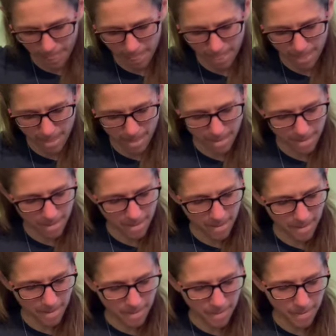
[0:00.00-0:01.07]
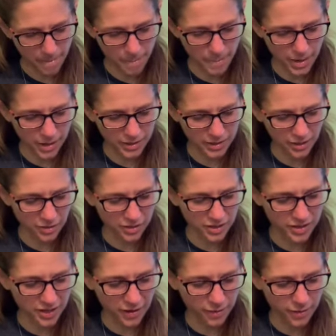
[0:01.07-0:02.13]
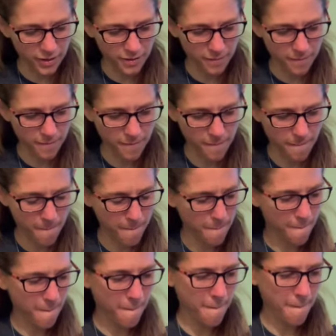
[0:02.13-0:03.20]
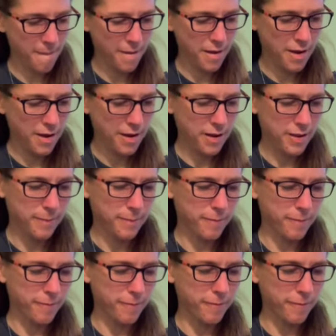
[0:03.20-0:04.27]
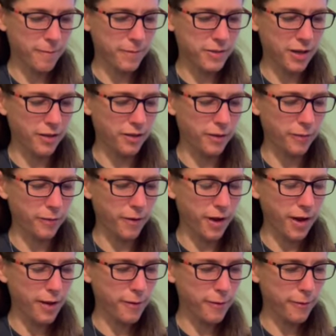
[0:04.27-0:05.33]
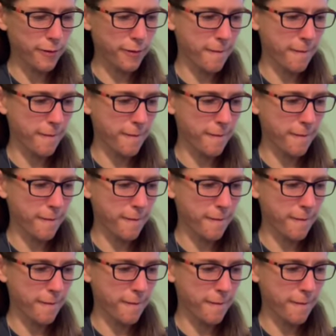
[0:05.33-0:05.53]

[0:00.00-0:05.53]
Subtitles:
Then back down to 7, down to the 5,